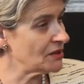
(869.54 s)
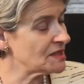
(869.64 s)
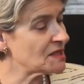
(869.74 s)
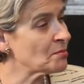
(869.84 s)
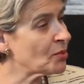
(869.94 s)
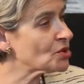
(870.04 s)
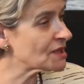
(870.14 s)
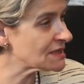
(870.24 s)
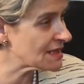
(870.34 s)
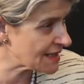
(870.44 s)
this
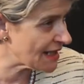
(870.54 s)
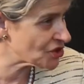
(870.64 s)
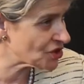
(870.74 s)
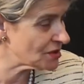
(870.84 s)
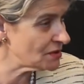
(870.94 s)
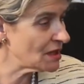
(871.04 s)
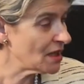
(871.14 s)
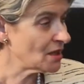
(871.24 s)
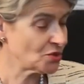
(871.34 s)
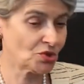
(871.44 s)
important discussion.
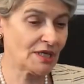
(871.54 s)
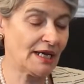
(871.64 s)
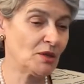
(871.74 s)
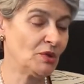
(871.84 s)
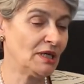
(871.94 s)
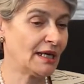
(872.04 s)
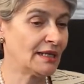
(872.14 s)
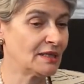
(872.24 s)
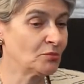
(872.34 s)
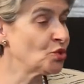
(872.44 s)
Today we
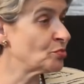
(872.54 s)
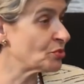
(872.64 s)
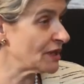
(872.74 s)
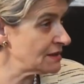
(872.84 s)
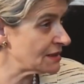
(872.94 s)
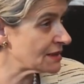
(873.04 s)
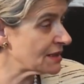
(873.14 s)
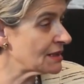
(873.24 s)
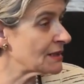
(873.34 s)
had the blueprint,